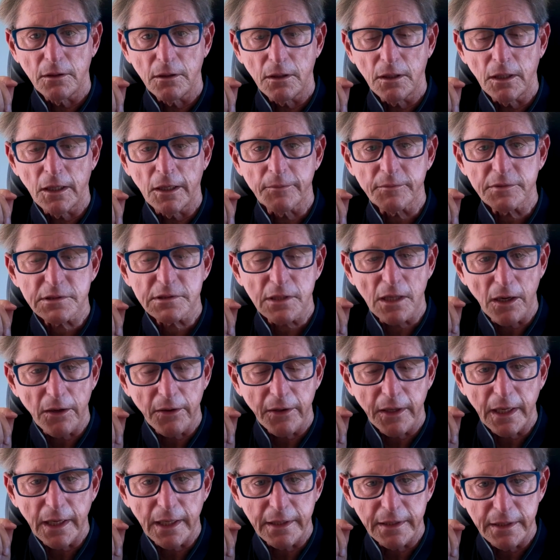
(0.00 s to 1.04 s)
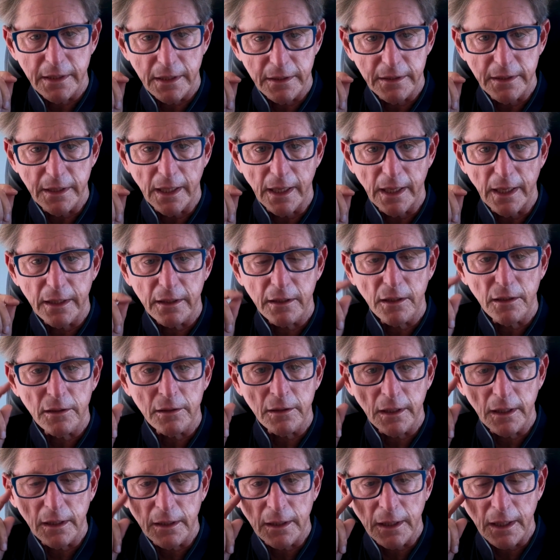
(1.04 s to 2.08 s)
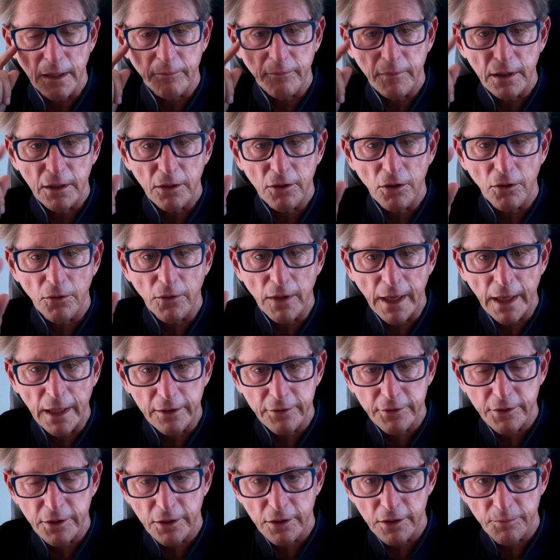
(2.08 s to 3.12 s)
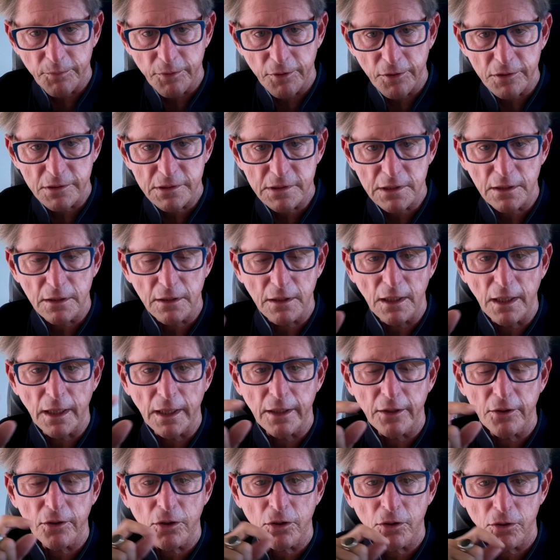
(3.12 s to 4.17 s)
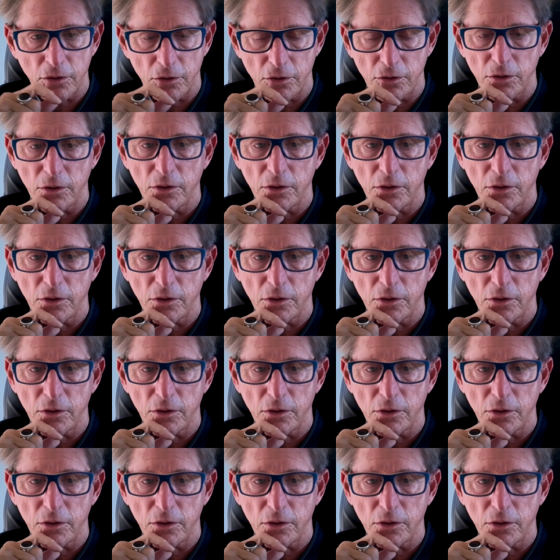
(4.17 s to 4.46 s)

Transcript: I'm sorry I did that. Let me go out to the person I hurt.